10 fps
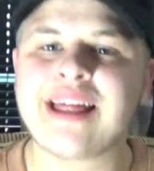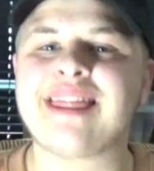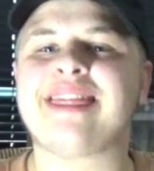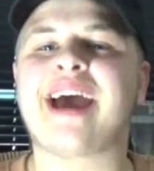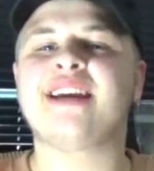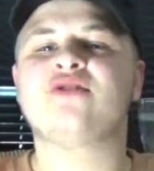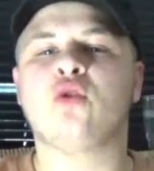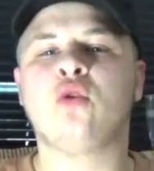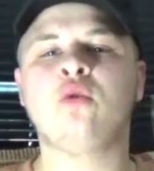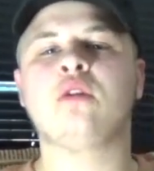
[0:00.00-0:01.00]
That is
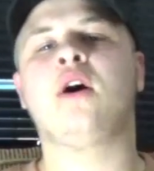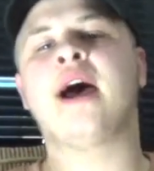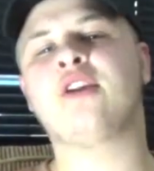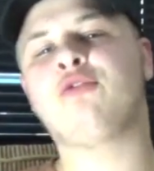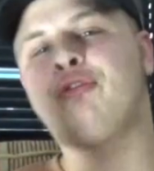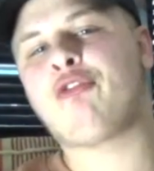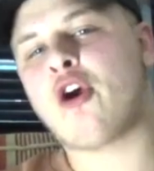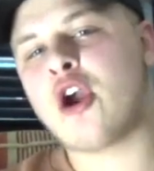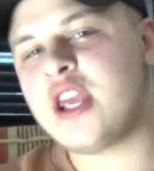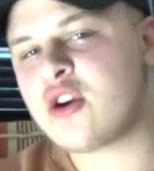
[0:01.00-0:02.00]
all. I had
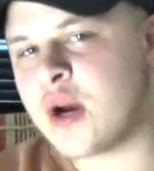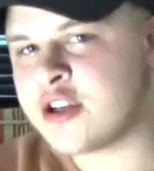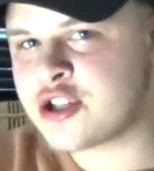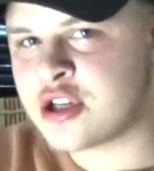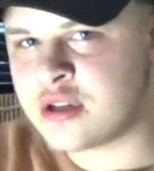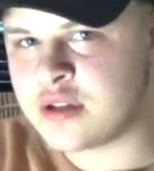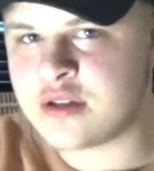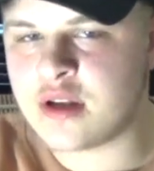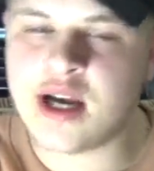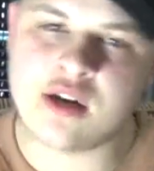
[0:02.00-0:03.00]
30
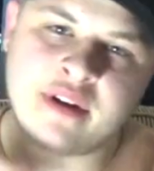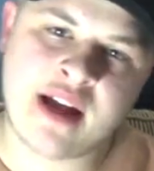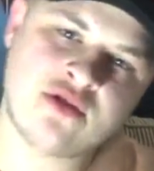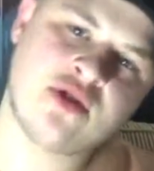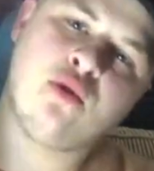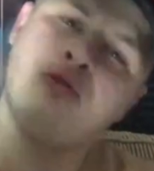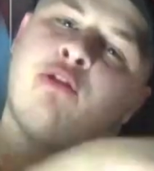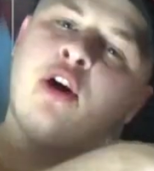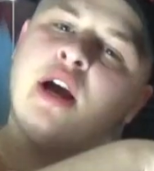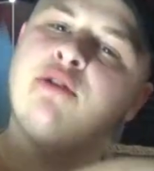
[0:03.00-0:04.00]
questions and I've answered all
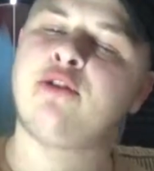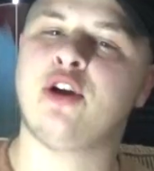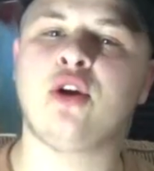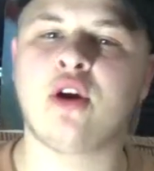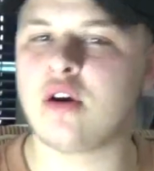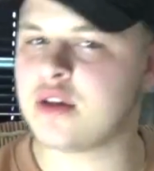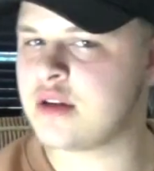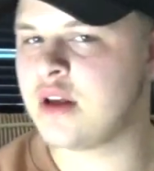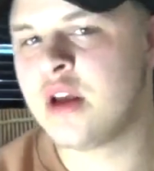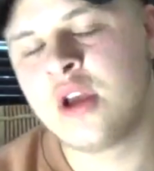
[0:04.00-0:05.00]
30 for you guys.
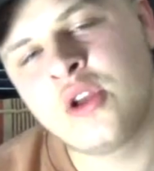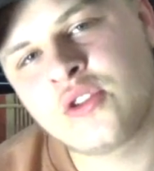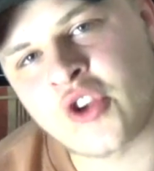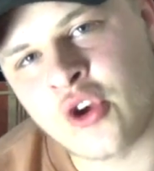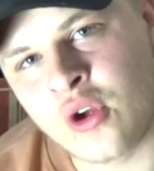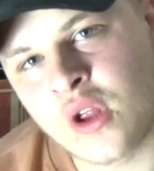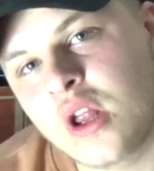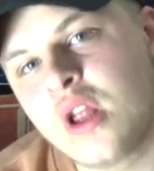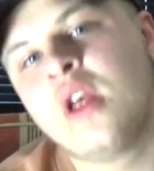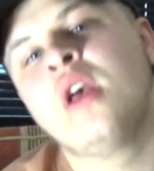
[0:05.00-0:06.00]
So,
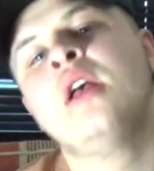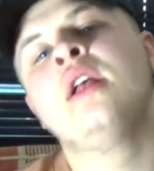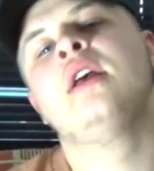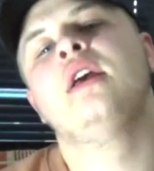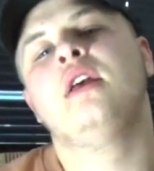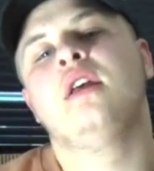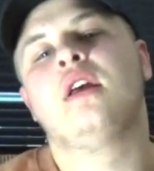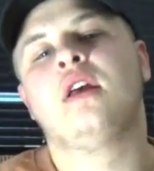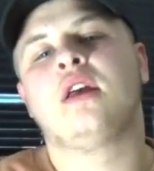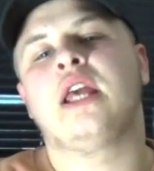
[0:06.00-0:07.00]

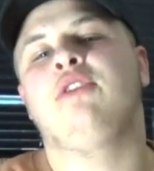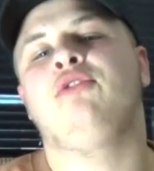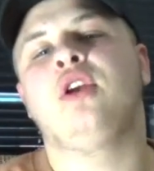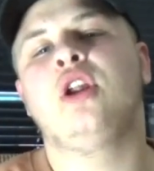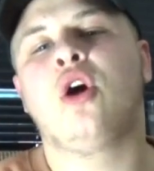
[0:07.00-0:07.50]
if you